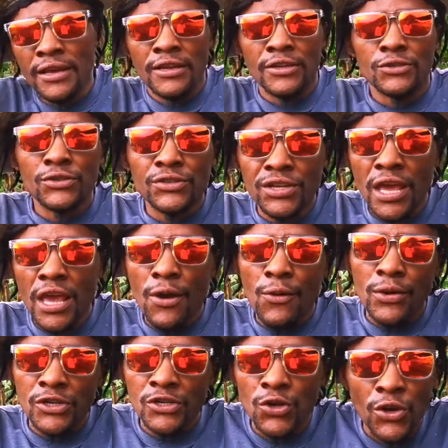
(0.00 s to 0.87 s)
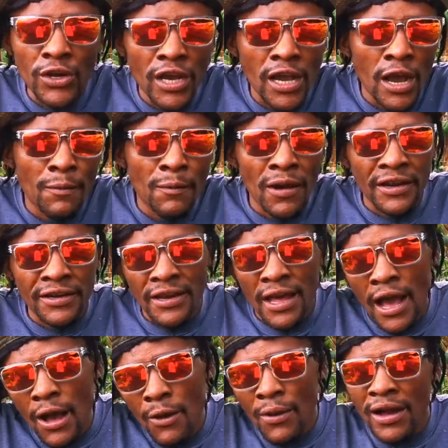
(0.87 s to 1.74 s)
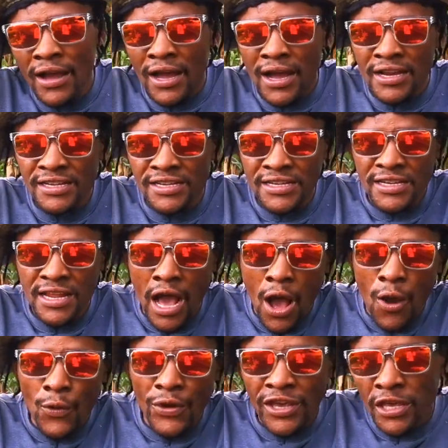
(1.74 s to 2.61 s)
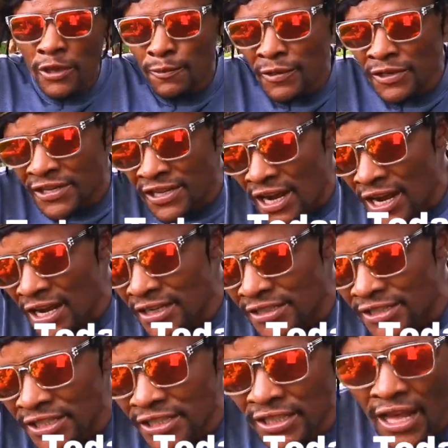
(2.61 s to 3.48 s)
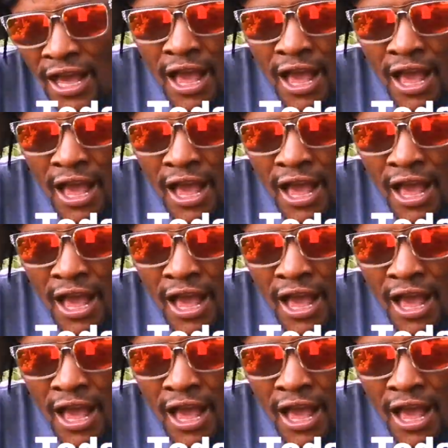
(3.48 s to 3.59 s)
today we're talking about our garden, how we keep it healthy.